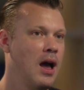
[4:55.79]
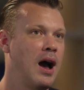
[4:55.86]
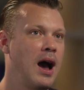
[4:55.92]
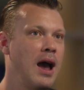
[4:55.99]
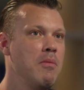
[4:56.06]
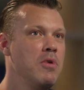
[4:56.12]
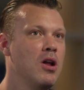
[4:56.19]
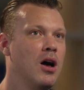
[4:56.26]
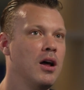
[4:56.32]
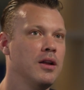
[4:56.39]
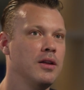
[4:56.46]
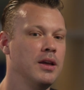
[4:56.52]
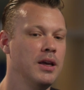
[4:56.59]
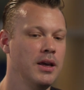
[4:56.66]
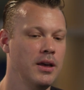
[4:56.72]
I'm
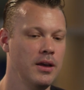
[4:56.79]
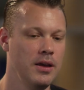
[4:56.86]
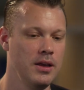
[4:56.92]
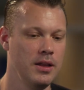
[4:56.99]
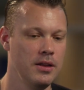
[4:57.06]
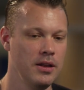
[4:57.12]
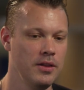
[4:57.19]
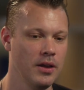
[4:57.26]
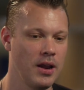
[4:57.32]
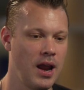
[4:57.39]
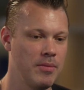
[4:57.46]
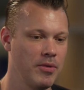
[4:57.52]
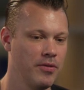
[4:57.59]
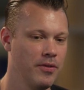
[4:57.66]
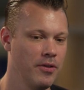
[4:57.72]
not uh, in, in the
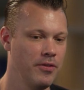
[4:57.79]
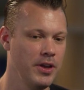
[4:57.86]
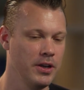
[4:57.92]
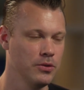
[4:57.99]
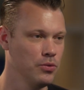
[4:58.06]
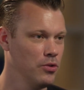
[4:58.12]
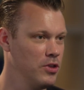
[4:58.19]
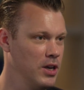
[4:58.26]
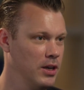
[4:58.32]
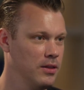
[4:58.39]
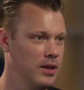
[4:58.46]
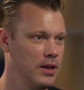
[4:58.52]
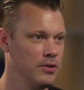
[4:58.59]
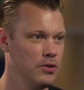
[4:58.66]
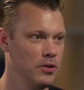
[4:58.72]
camp of, of, thinkers who think
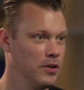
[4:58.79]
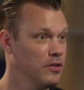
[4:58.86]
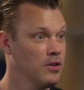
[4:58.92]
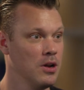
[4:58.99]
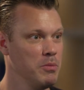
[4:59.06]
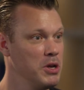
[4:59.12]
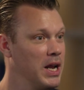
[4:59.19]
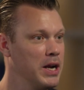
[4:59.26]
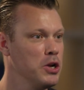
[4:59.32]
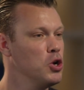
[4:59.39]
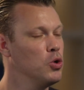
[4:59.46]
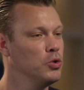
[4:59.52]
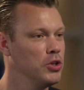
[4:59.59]
that you know there's going to be like no